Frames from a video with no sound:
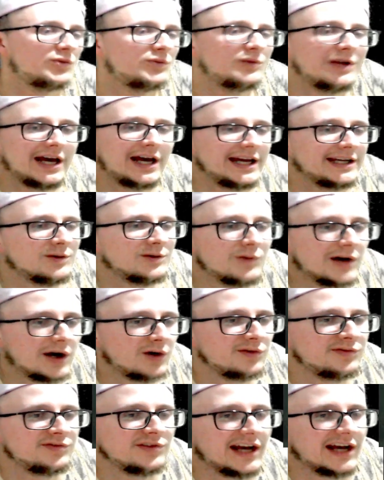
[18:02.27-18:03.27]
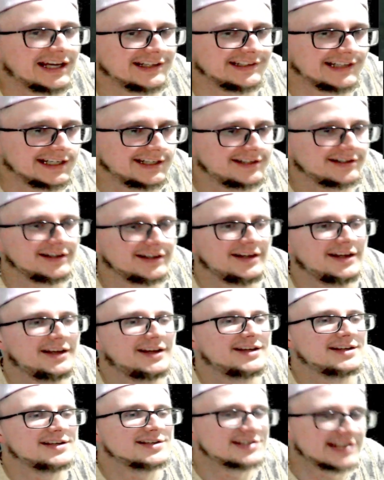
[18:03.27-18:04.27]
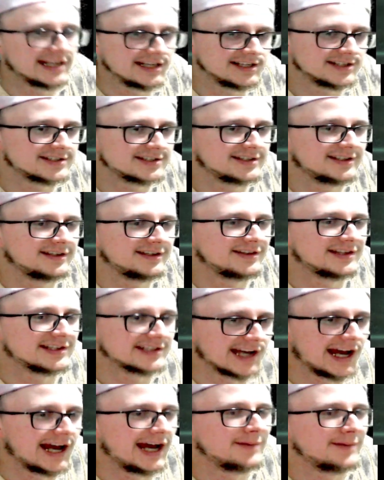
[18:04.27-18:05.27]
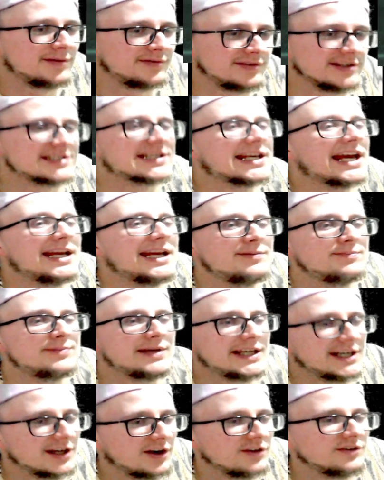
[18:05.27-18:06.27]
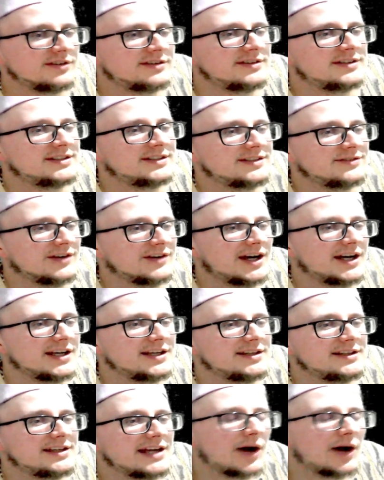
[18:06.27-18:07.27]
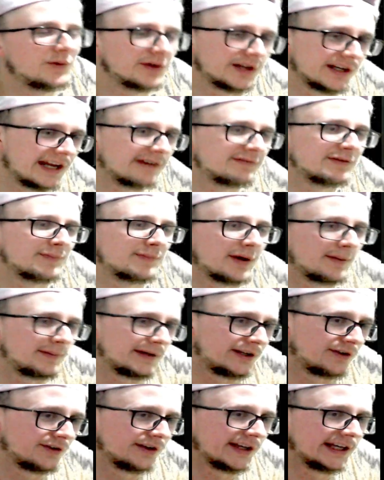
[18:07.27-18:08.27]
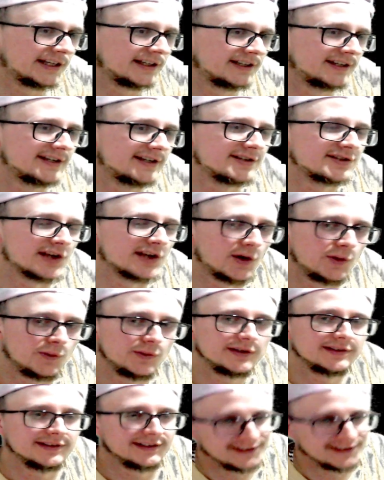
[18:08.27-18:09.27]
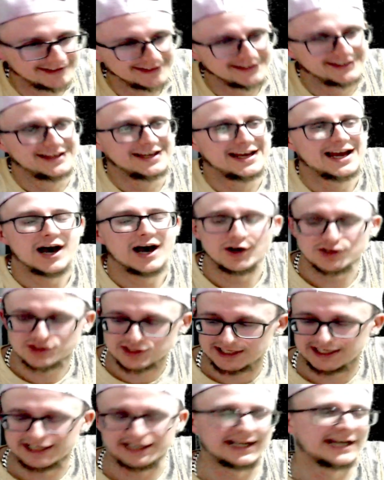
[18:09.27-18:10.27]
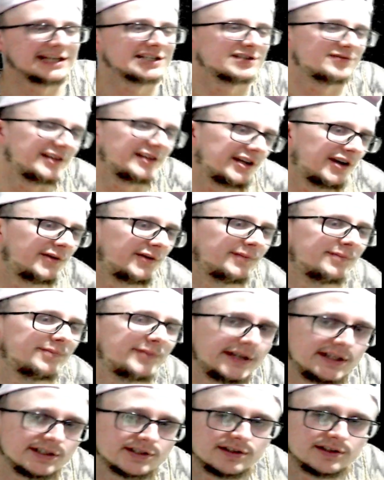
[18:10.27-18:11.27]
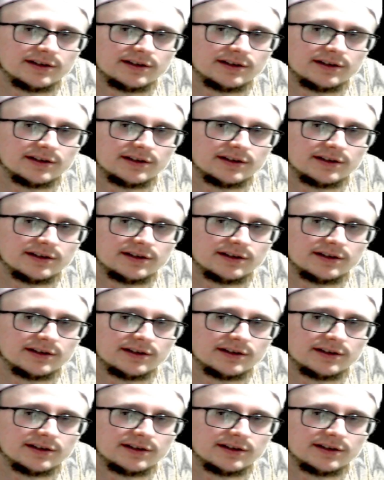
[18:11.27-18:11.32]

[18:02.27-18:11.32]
like, wealth that I did since the time of this game being on, right? I would have never probably done it. So, I'll see you in the next video. Peace.